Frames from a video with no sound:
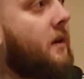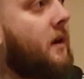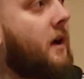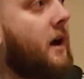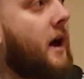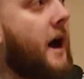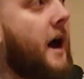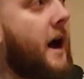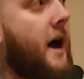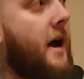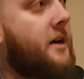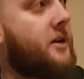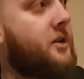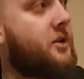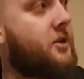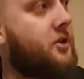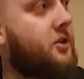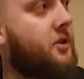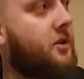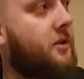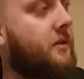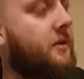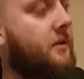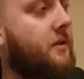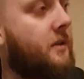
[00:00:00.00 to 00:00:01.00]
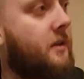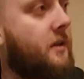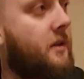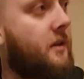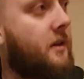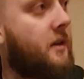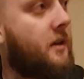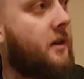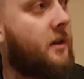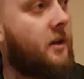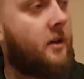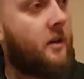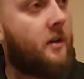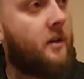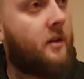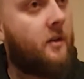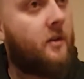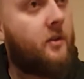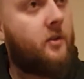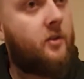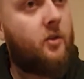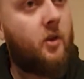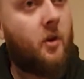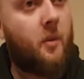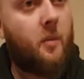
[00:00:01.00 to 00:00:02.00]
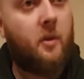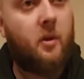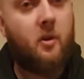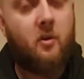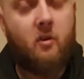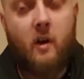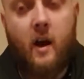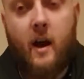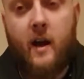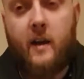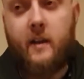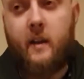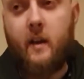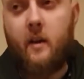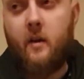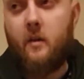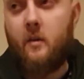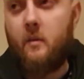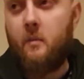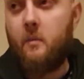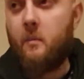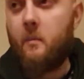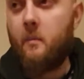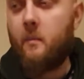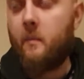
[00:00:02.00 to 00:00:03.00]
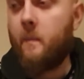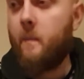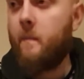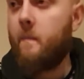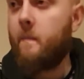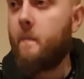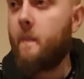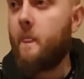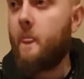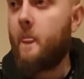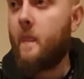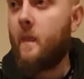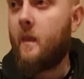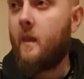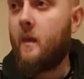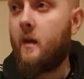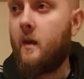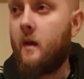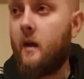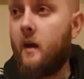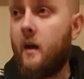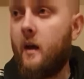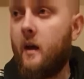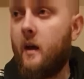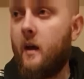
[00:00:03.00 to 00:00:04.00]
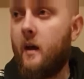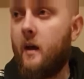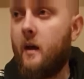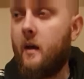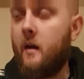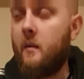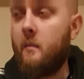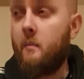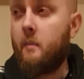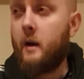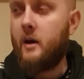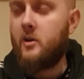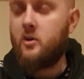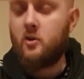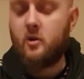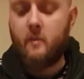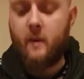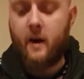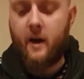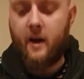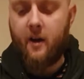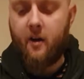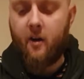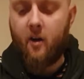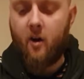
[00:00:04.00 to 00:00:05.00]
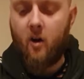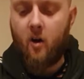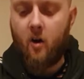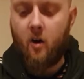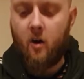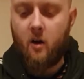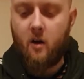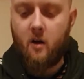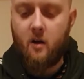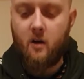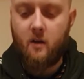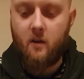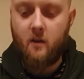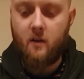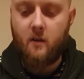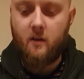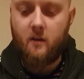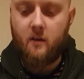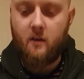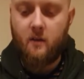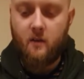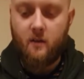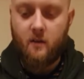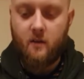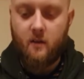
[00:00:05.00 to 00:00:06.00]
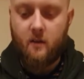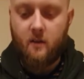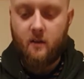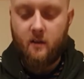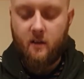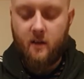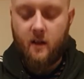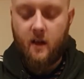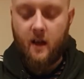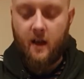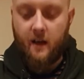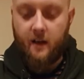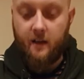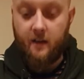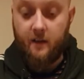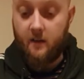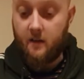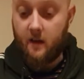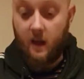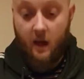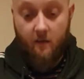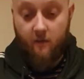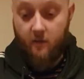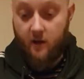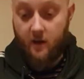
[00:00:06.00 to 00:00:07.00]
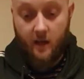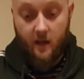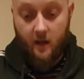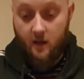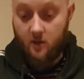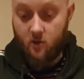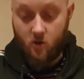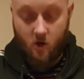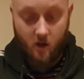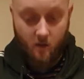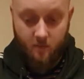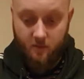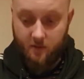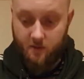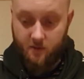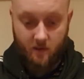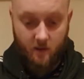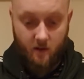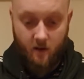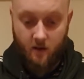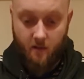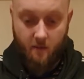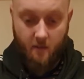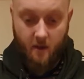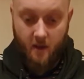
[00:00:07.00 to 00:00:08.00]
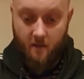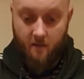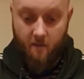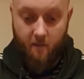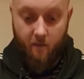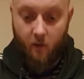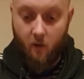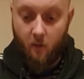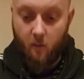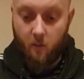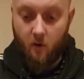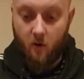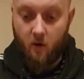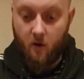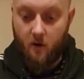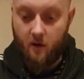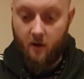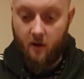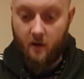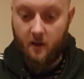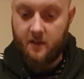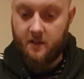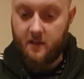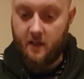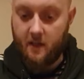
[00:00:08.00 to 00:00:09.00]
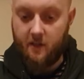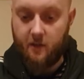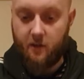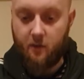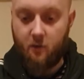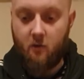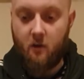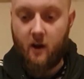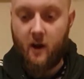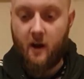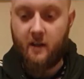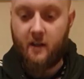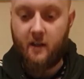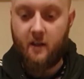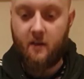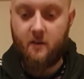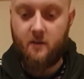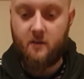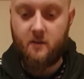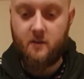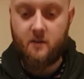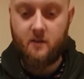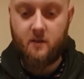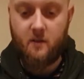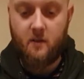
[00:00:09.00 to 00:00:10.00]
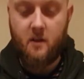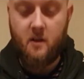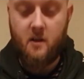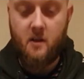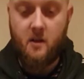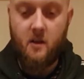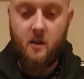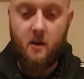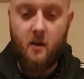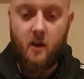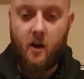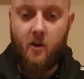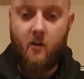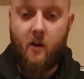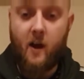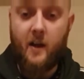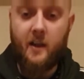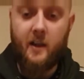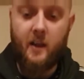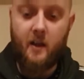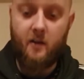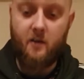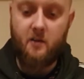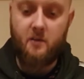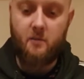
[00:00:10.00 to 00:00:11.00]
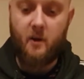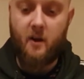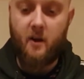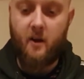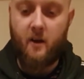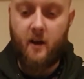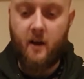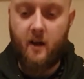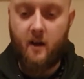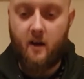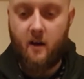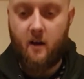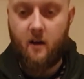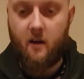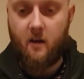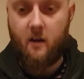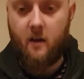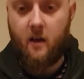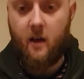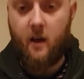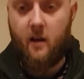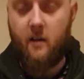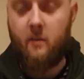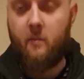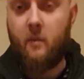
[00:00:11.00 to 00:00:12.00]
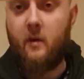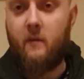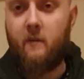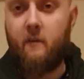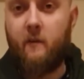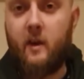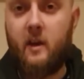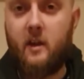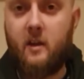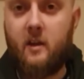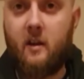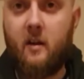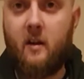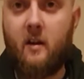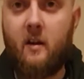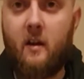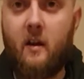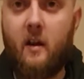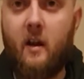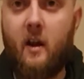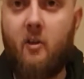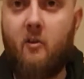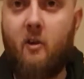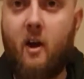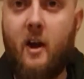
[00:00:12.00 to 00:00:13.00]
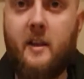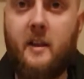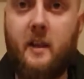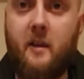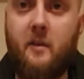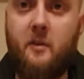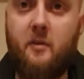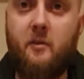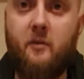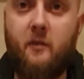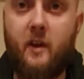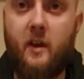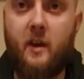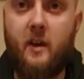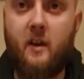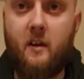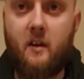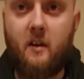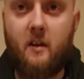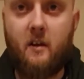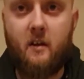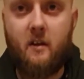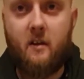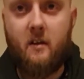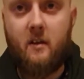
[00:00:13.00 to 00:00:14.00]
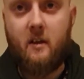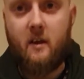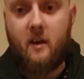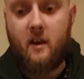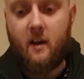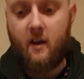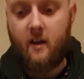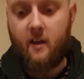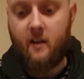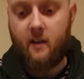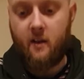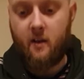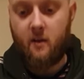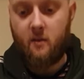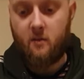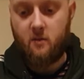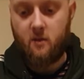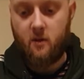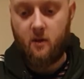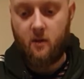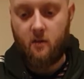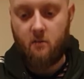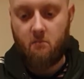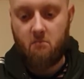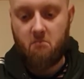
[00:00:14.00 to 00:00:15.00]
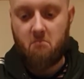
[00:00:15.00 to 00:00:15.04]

Ash, double Crackdown, Battery Man and Hawk, and he didn't have any hand traps, or I made full board. I said 2 Crackdowns. A Crackdown was Marionette, and he went Faker. A Crackdown was Faker. And then he was like,